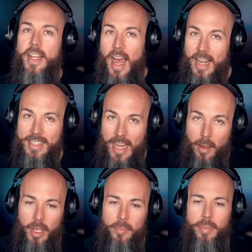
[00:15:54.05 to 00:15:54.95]
god
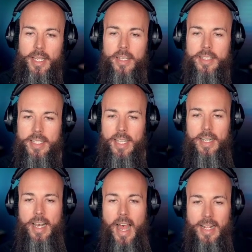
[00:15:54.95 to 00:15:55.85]
damn it, because
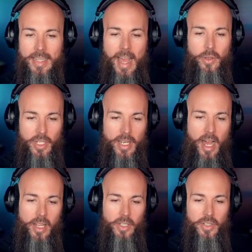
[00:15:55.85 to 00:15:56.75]

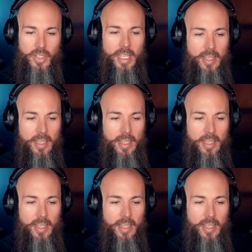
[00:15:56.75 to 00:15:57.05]
$9,000,